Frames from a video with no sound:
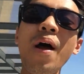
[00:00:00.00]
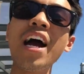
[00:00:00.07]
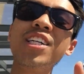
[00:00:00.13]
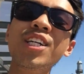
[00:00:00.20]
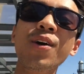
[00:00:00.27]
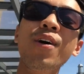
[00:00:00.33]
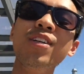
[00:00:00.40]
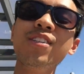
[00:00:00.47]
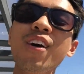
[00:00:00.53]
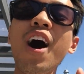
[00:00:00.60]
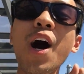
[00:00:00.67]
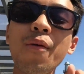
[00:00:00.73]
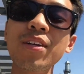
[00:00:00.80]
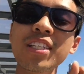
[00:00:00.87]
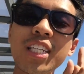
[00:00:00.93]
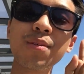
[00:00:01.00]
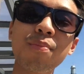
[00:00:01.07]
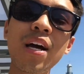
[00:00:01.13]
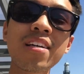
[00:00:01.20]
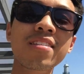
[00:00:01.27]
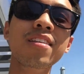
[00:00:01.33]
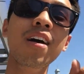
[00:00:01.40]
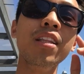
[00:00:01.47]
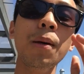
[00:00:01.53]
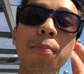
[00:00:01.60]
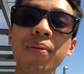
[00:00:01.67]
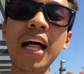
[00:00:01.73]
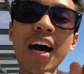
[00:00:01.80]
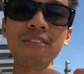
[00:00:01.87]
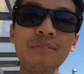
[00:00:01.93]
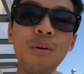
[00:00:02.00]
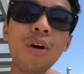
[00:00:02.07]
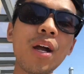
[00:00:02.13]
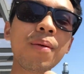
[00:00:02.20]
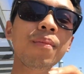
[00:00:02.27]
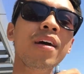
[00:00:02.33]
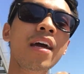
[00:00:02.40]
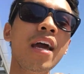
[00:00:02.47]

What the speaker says: We're actually going to the Hogwarts Express, the platform.